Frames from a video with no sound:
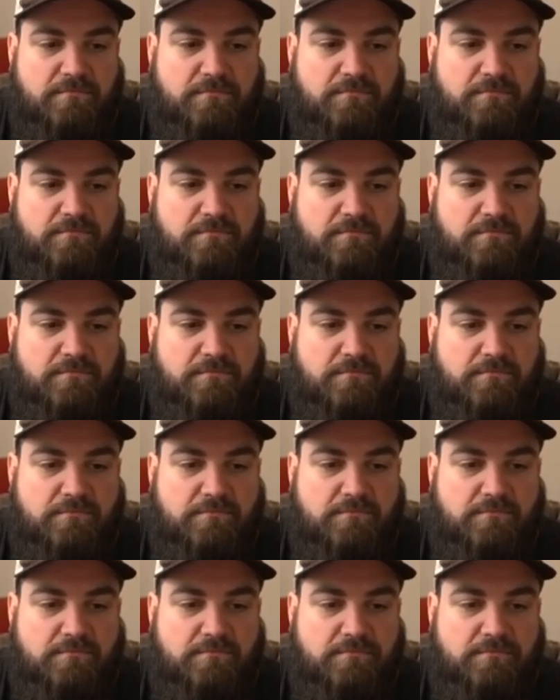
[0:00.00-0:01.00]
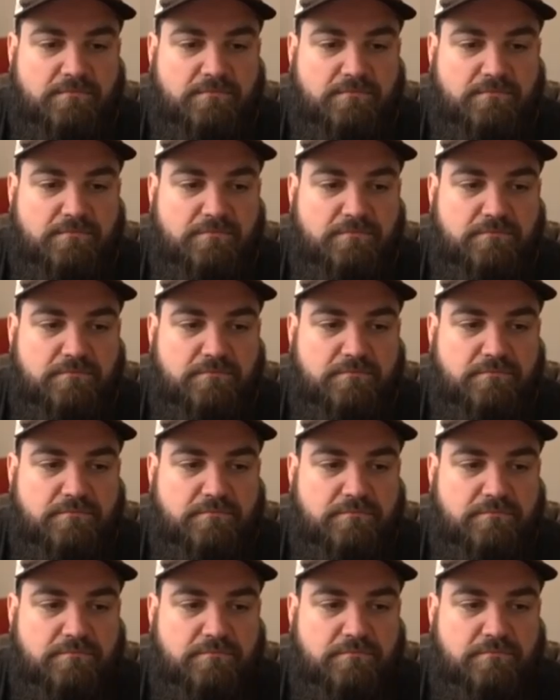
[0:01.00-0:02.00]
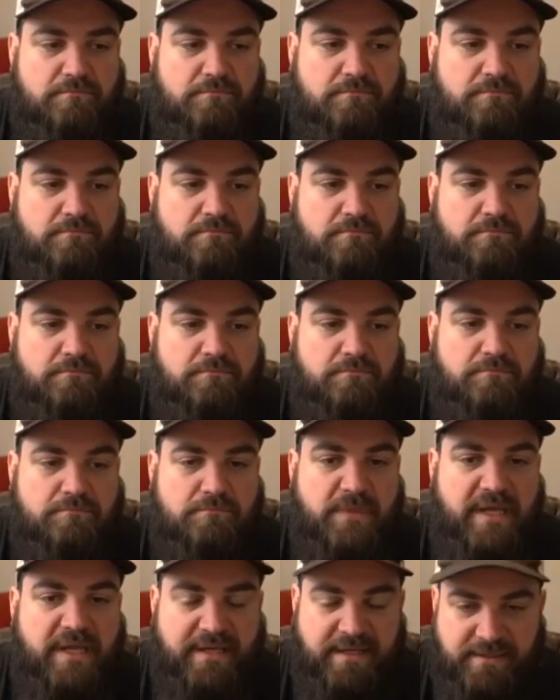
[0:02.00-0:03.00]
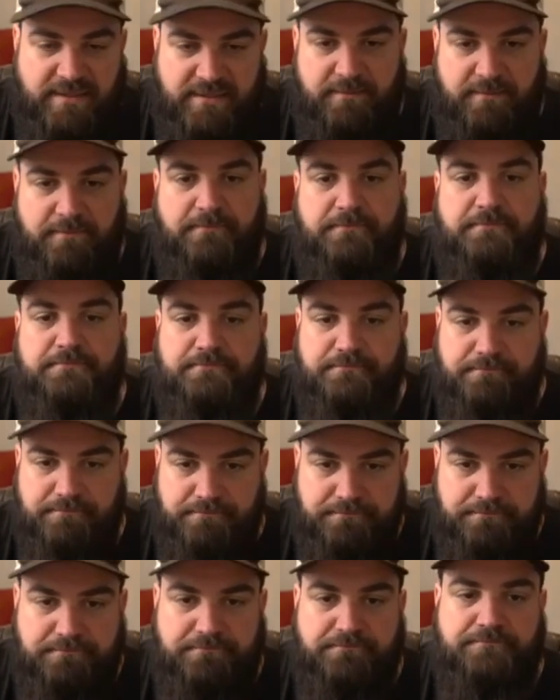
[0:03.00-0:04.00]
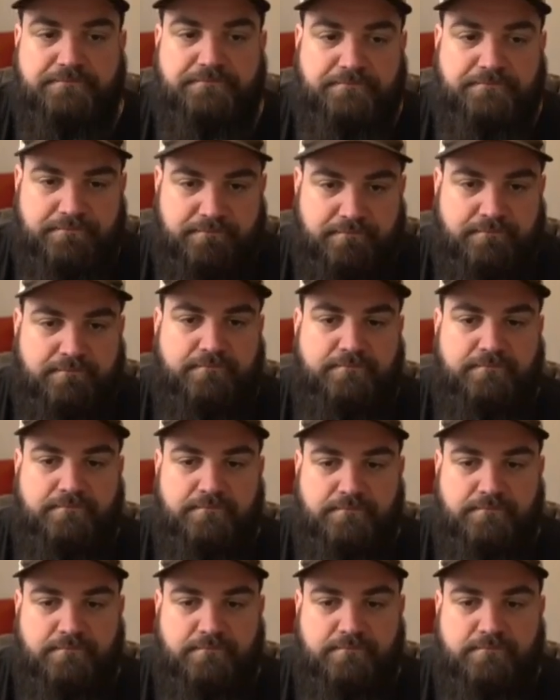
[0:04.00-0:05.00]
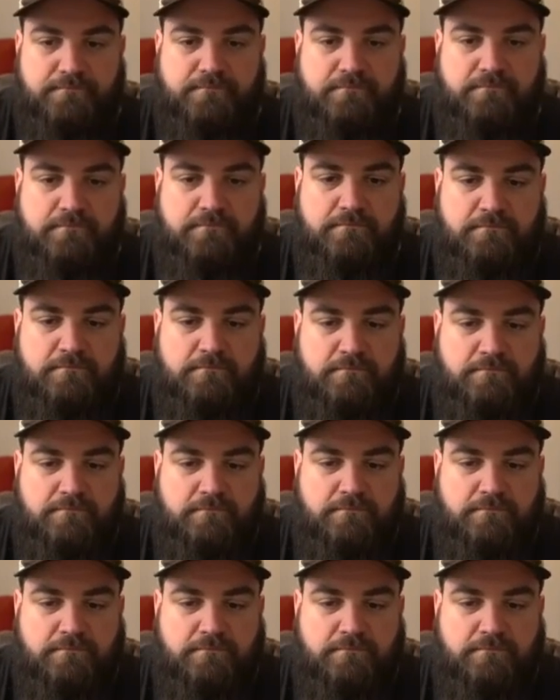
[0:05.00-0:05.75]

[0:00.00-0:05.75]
(silent)